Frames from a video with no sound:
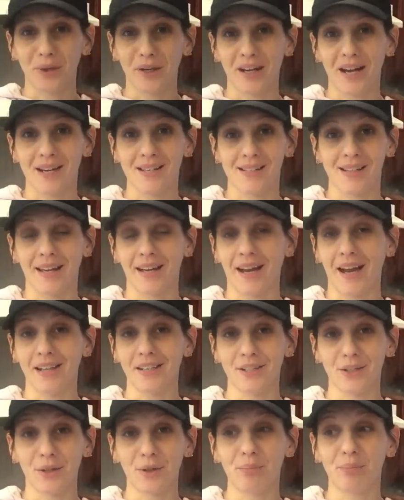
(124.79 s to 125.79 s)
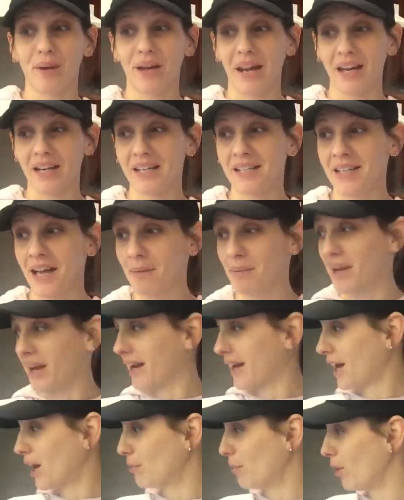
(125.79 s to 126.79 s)
organize like I do, but anytime that I
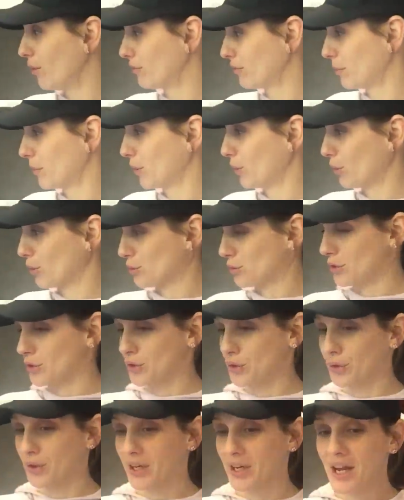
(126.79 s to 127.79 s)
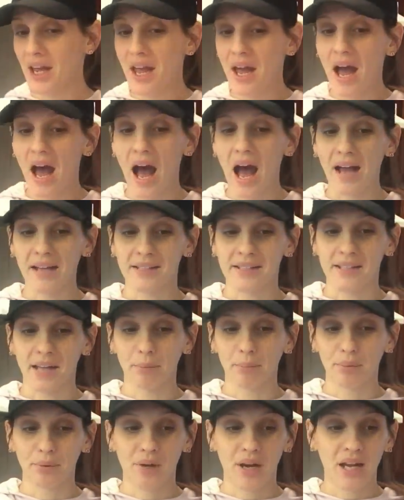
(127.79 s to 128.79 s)
come home from the grocery store, I
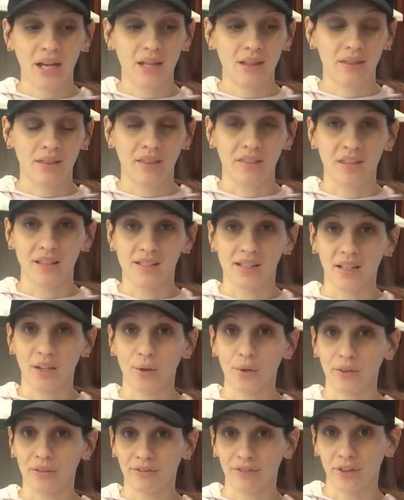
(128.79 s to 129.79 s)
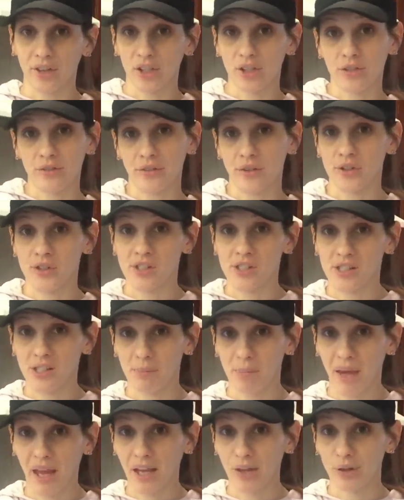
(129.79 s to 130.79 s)
separate the things that go in the fridge versus the
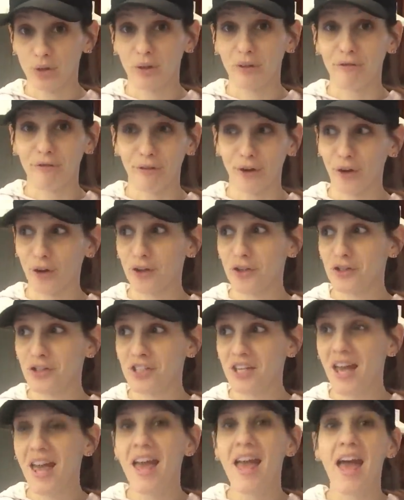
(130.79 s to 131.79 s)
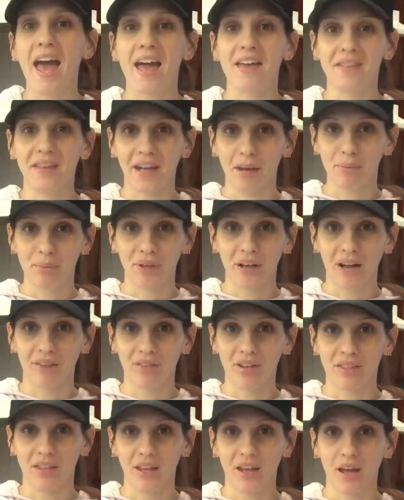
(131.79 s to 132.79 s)
pantry first, and then I put
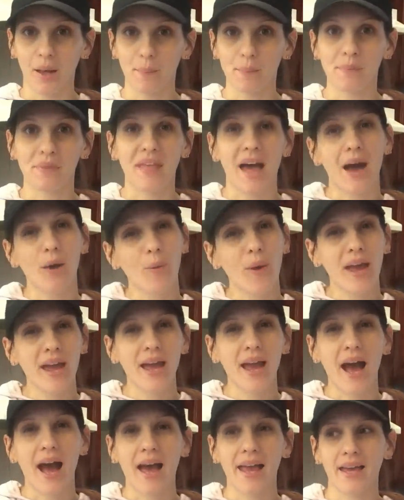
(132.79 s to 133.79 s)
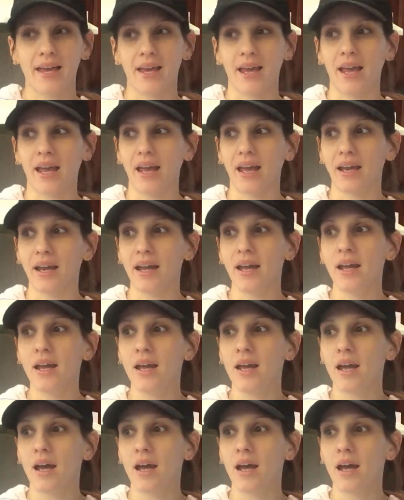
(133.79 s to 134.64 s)
everything up. That way I can